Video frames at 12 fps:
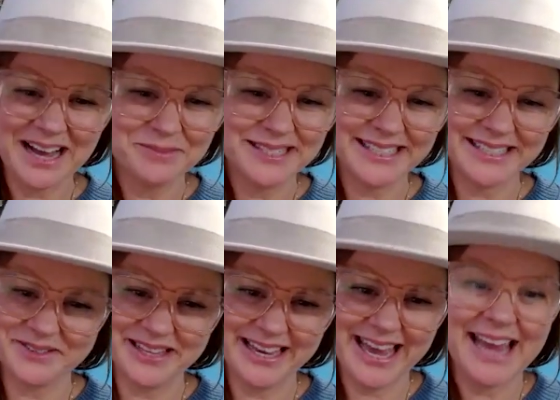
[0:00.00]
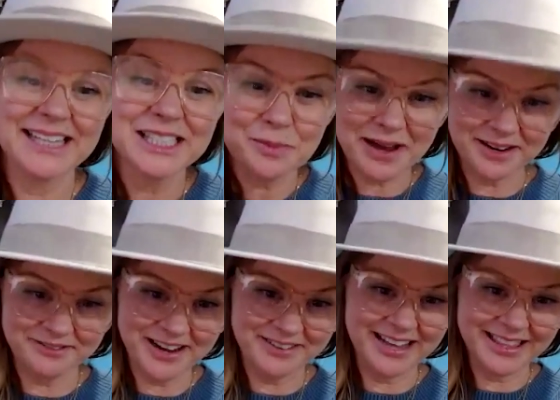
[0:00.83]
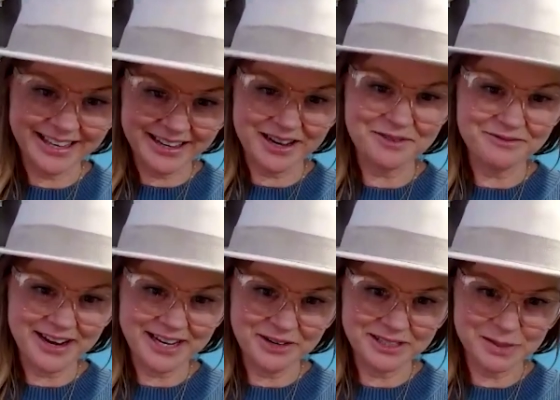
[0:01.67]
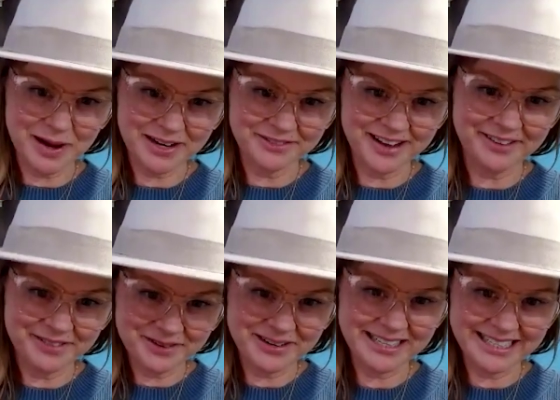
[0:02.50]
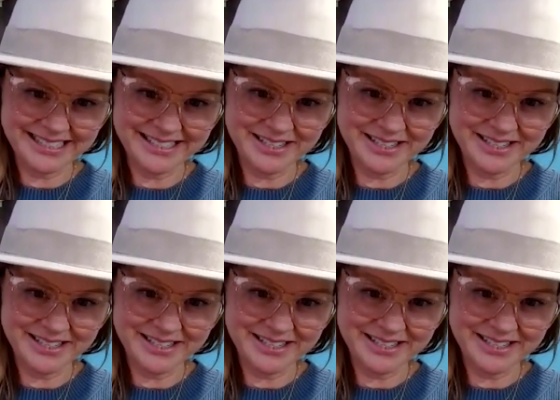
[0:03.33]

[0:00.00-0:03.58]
Absolutely. And Spotify, right? They can come find you on Spotify if they want to listen